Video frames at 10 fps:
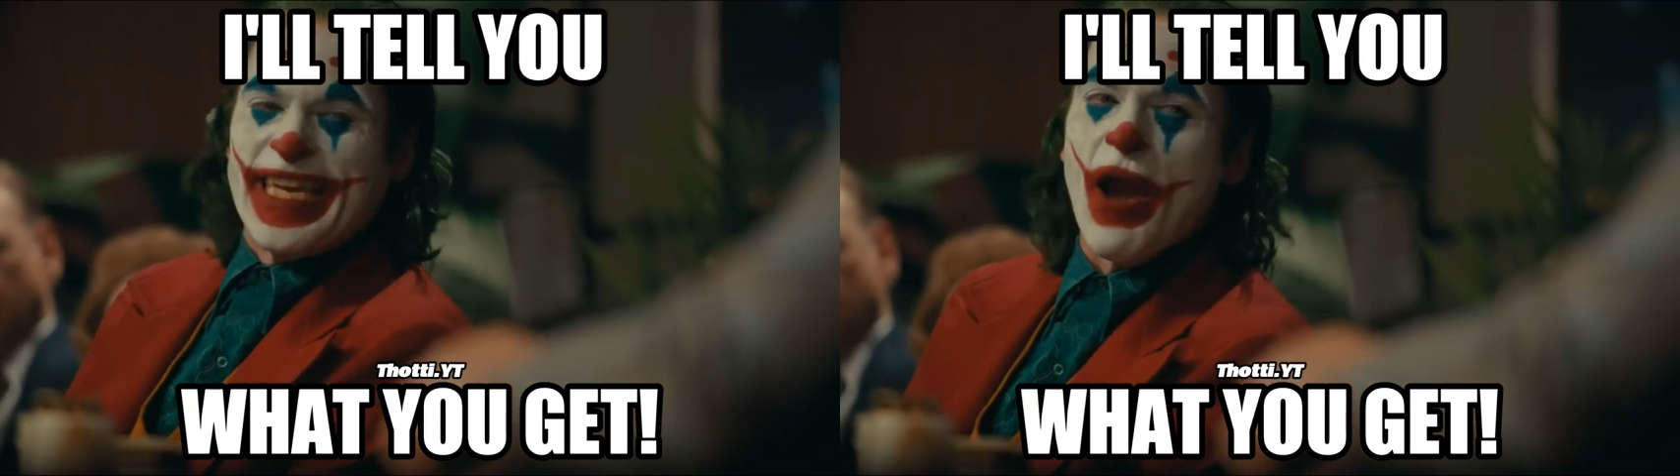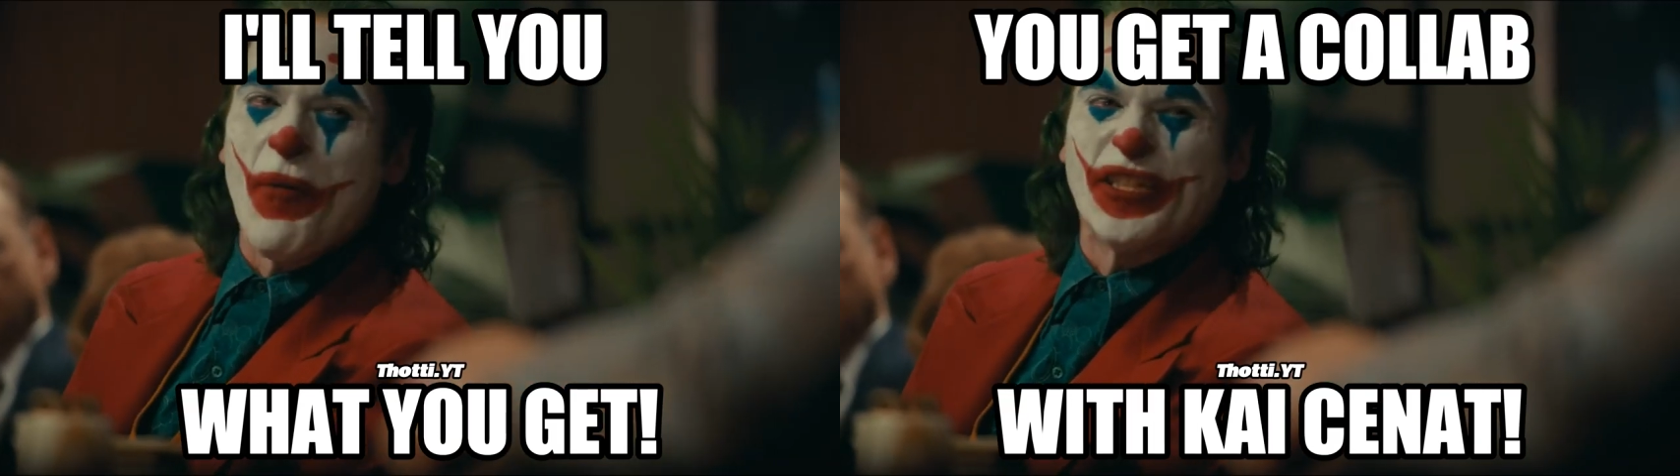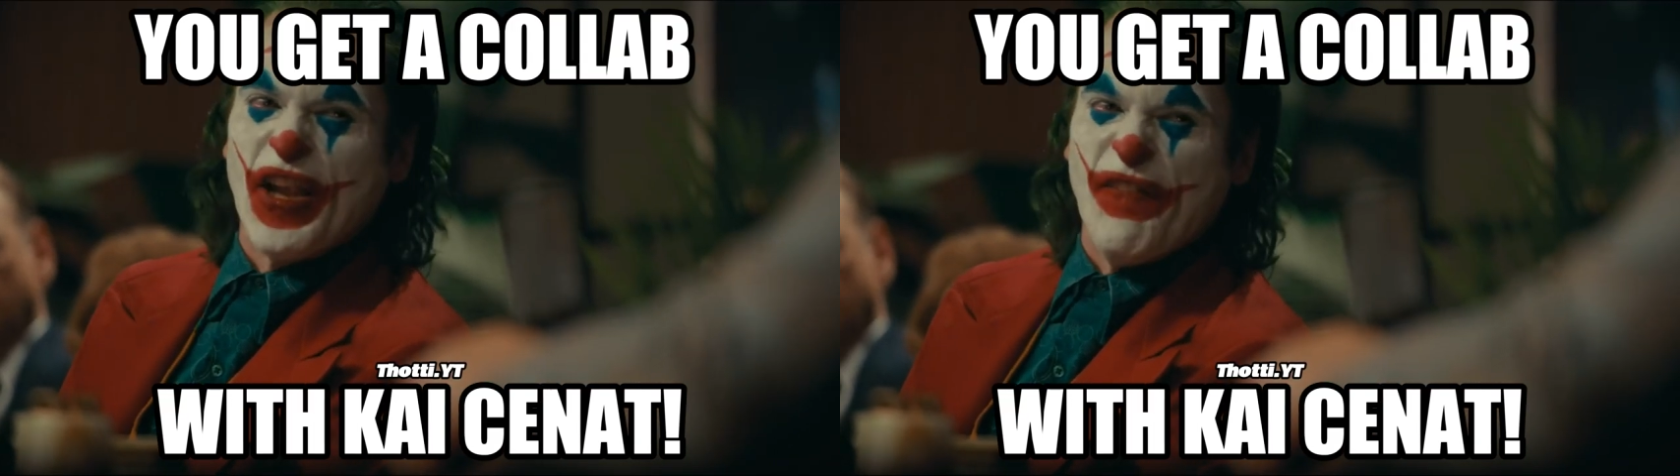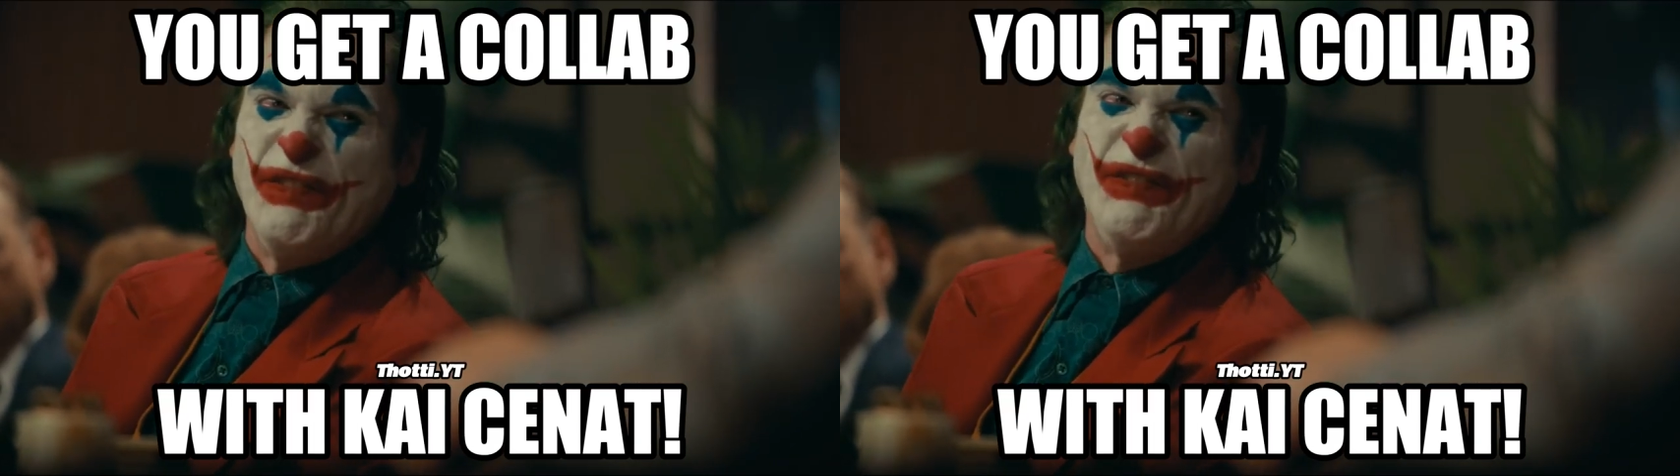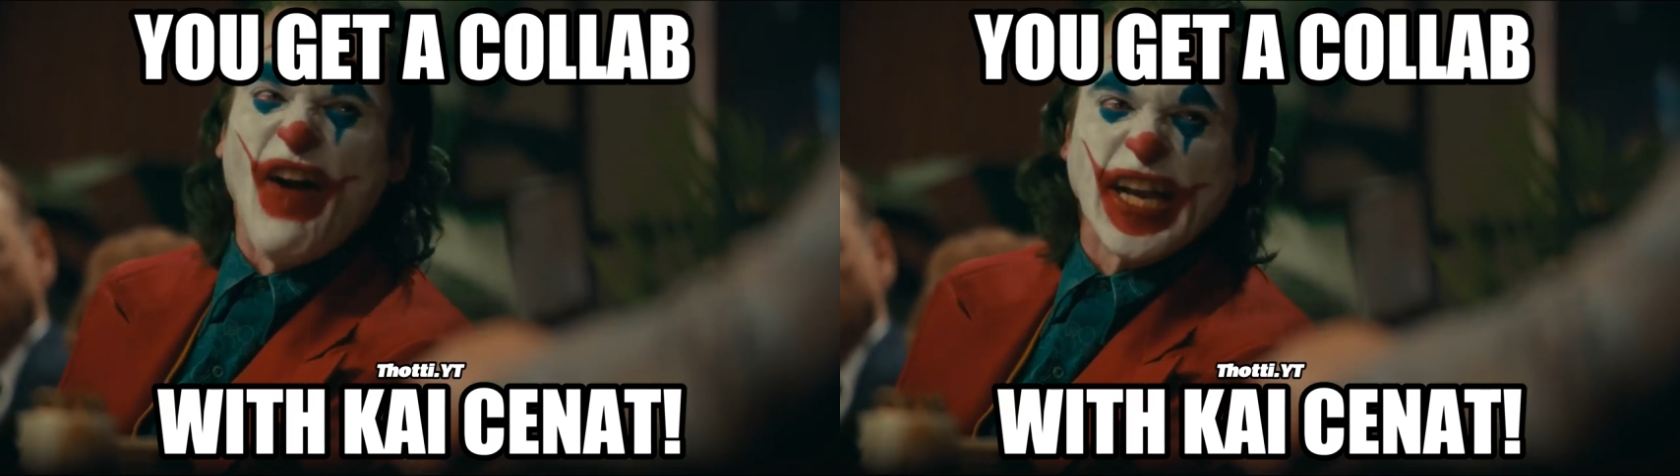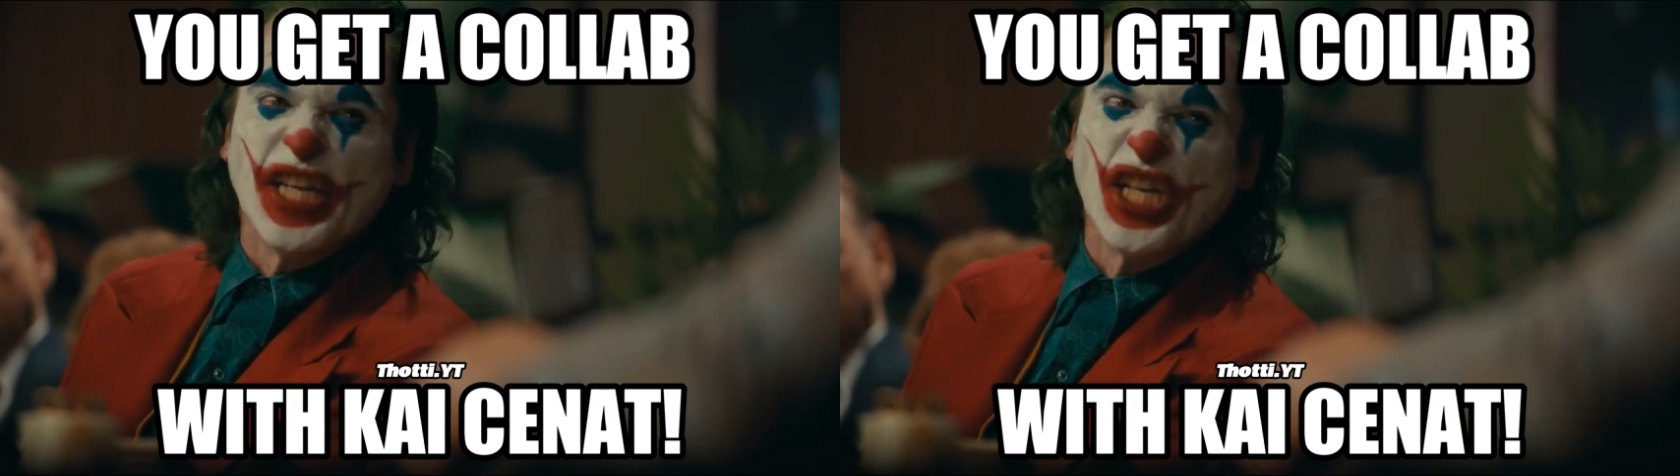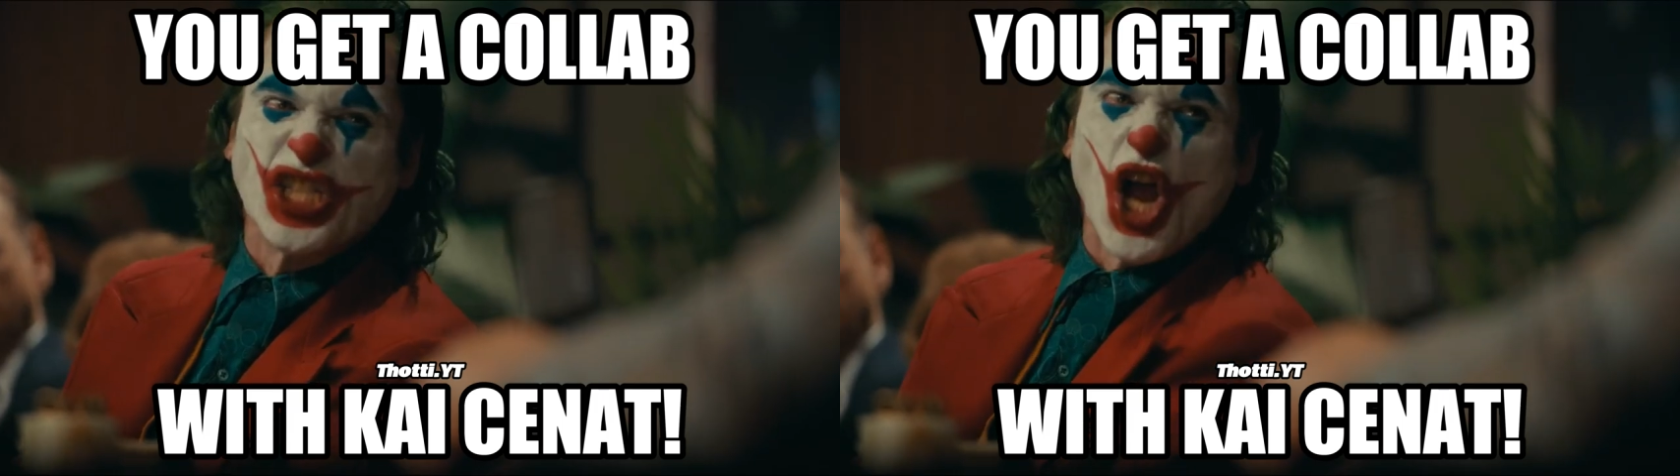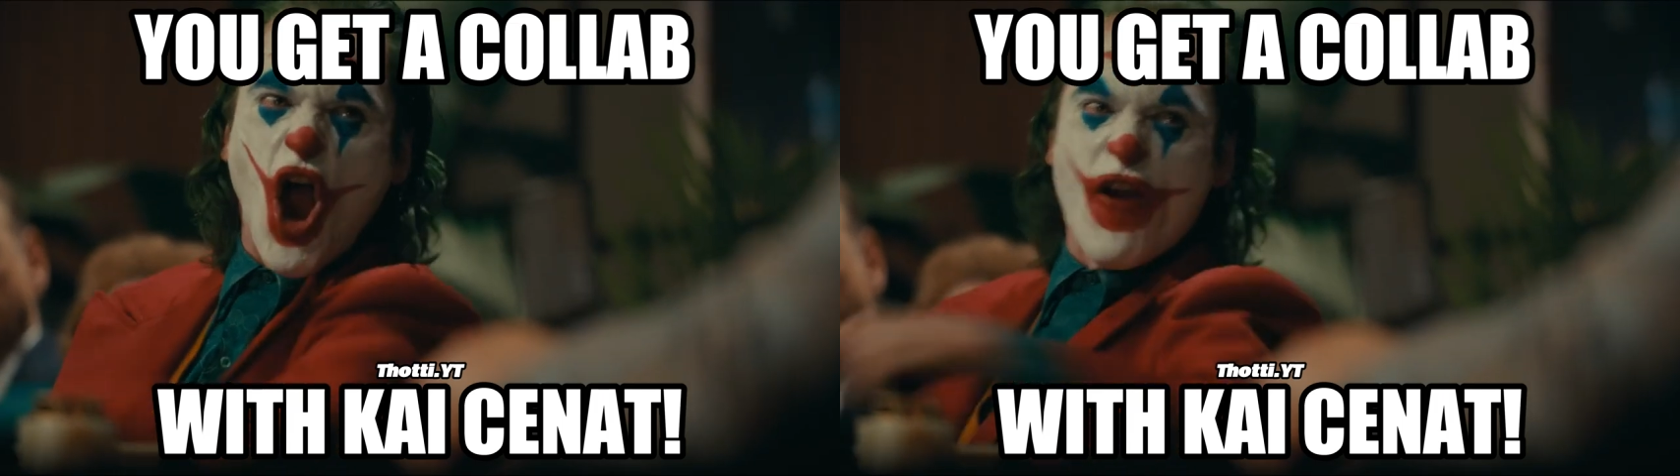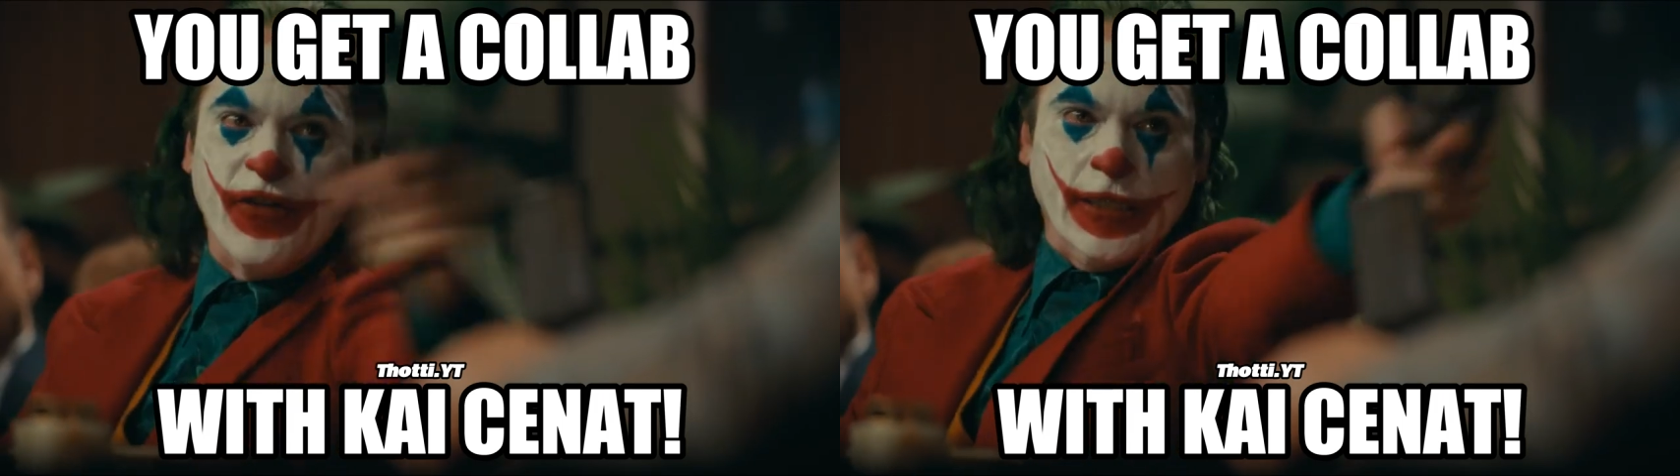You get a collab with Kai Cenat!